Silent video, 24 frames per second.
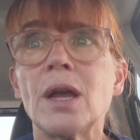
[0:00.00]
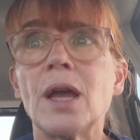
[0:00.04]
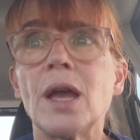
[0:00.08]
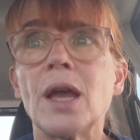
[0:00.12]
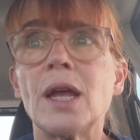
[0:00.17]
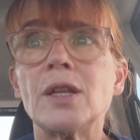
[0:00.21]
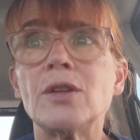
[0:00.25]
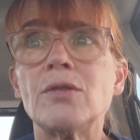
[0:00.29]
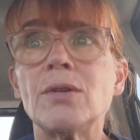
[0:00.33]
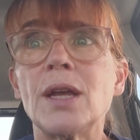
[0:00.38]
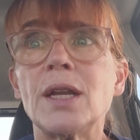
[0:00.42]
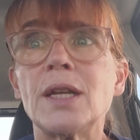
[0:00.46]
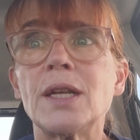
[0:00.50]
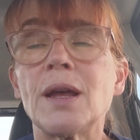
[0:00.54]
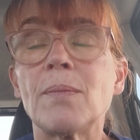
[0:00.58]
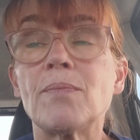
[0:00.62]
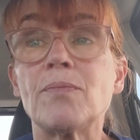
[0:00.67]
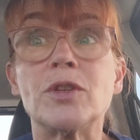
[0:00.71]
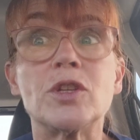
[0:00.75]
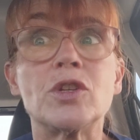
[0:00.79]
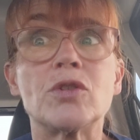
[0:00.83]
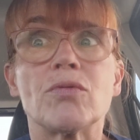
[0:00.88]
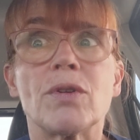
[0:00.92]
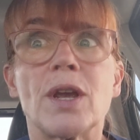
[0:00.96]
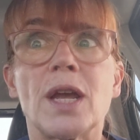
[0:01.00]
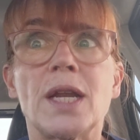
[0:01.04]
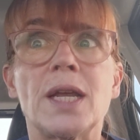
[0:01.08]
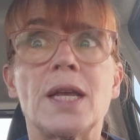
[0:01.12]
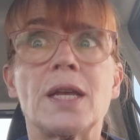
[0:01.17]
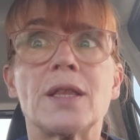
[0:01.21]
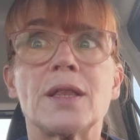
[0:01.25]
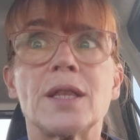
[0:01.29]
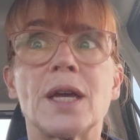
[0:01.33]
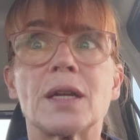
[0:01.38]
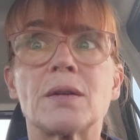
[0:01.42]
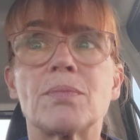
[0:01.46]
And you end up
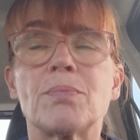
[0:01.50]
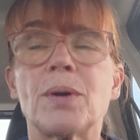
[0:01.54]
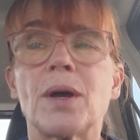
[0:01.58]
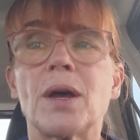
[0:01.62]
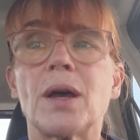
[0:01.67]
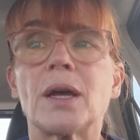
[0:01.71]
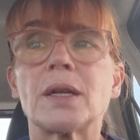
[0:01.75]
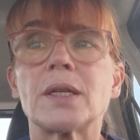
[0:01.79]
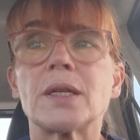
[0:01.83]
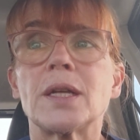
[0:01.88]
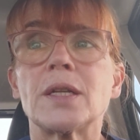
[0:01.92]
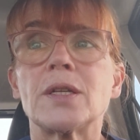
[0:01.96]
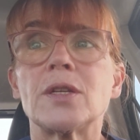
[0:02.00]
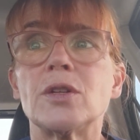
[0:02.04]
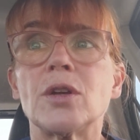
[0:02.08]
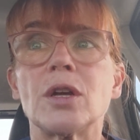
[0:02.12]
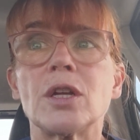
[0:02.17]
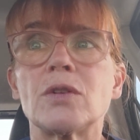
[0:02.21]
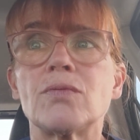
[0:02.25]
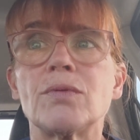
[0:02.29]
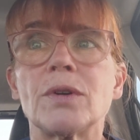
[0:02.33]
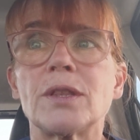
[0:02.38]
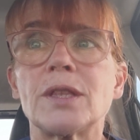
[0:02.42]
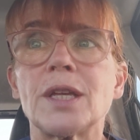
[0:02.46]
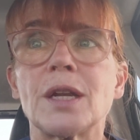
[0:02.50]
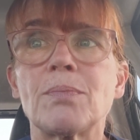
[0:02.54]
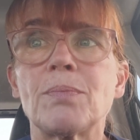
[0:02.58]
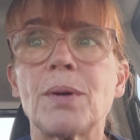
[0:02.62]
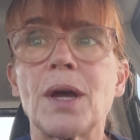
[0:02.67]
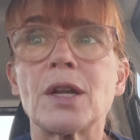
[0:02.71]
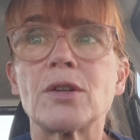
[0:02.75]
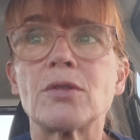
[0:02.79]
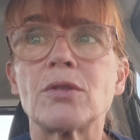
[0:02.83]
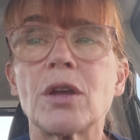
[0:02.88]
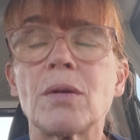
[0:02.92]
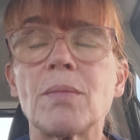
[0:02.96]
dreading that part, and you don't want that
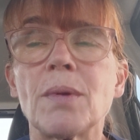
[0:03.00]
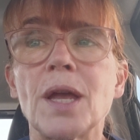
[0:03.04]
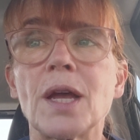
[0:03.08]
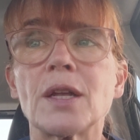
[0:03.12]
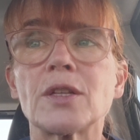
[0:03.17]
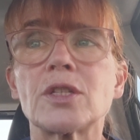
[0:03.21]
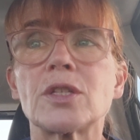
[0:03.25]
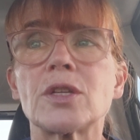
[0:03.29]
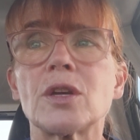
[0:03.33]
part to come out.